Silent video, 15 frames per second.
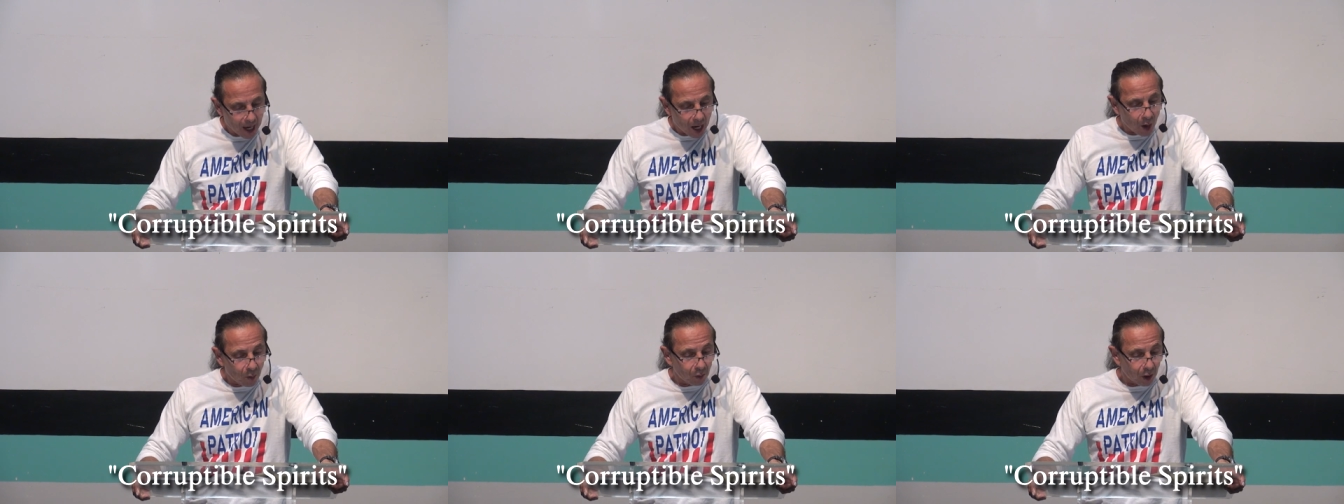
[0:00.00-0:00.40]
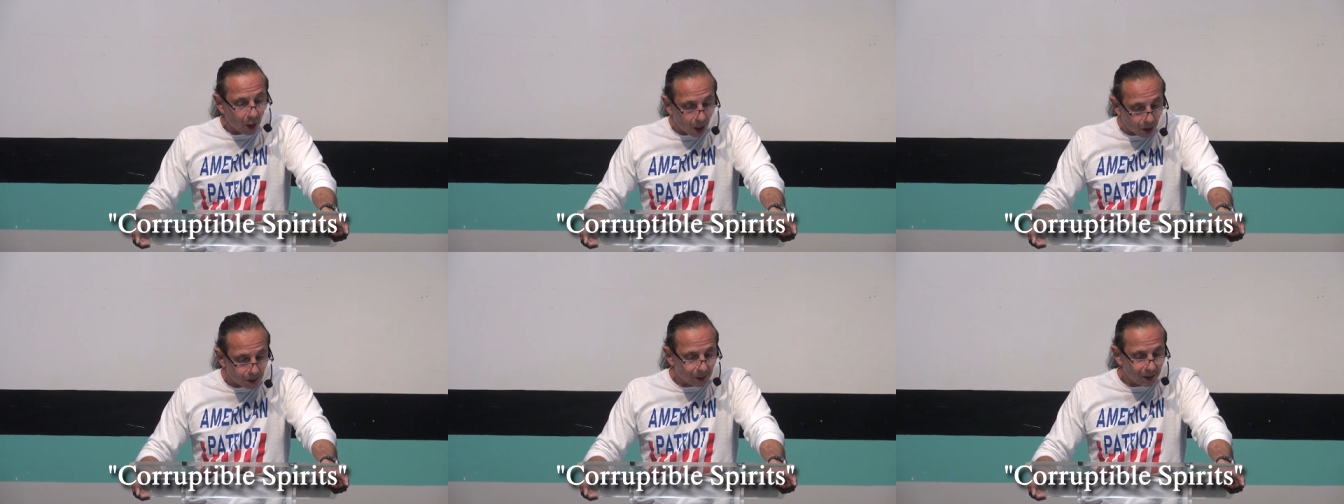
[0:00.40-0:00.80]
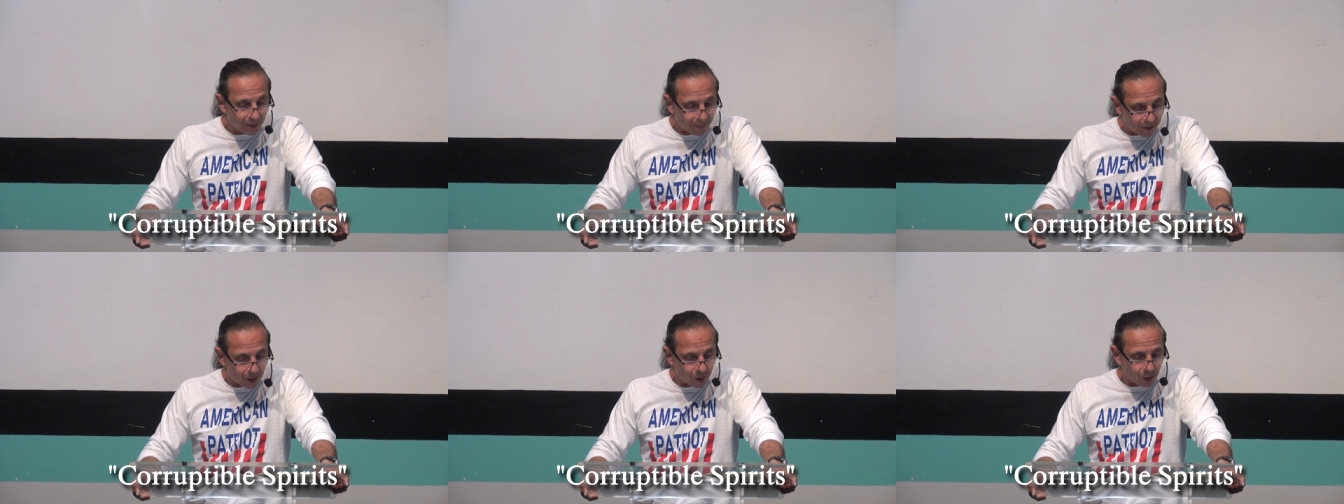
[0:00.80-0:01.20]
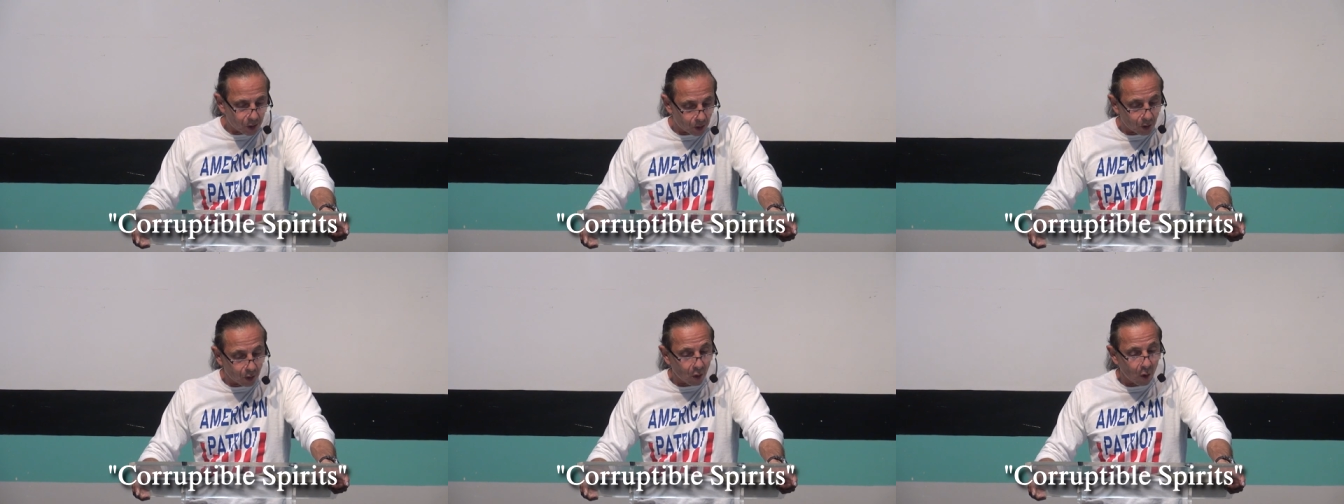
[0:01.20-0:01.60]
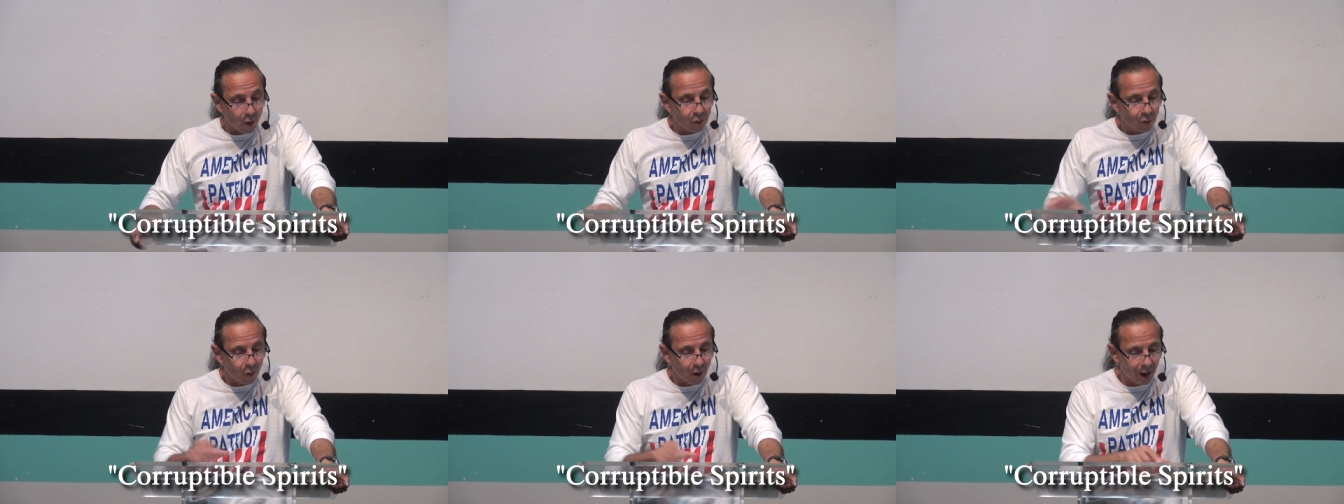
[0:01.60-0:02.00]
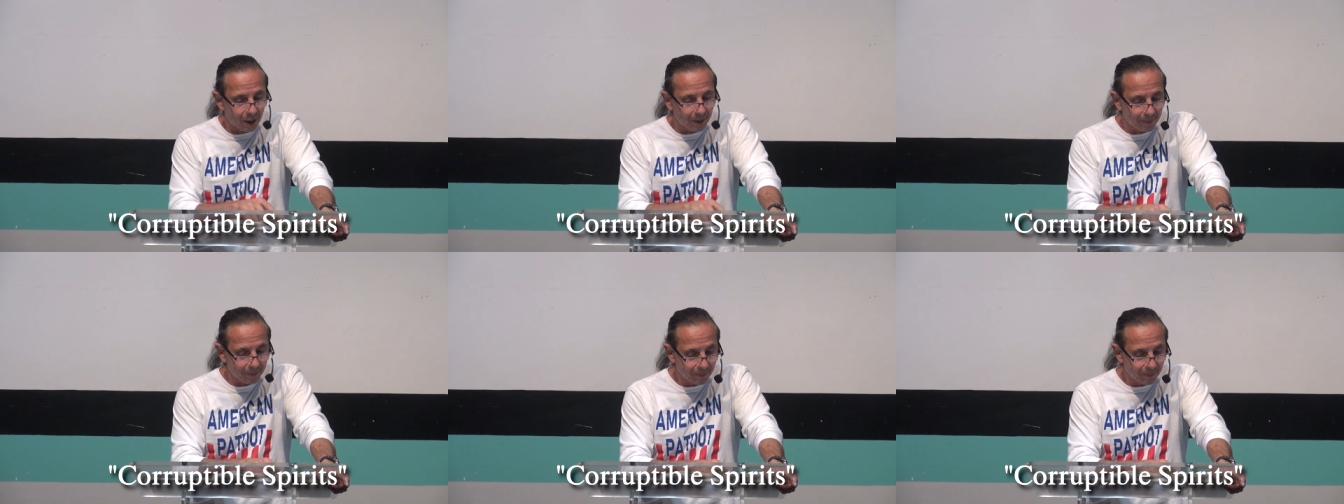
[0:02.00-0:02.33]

and will utterly perish in their own what?